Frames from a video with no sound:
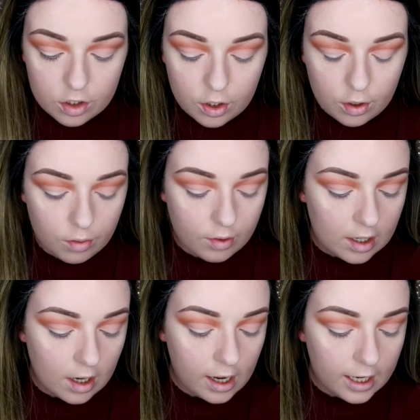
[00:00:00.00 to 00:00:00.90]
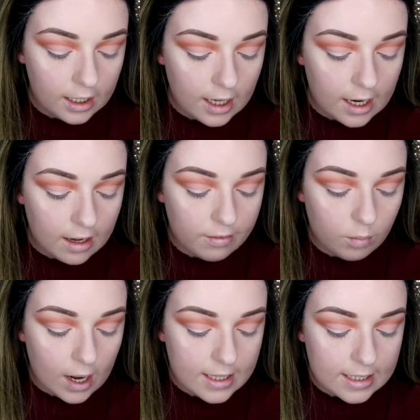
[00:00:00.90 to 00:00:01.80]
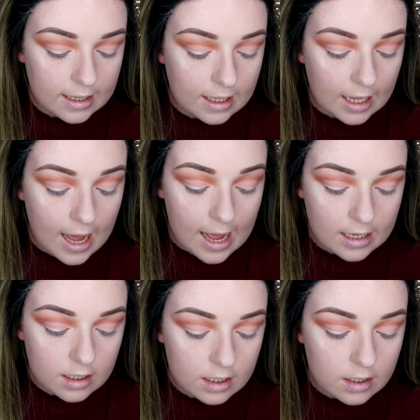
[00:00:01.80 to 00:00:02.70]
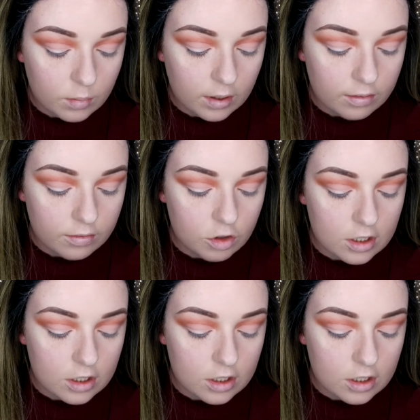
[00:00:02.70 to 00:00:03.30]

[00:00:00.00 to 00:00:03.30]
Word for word: 239 and I've wetted the end with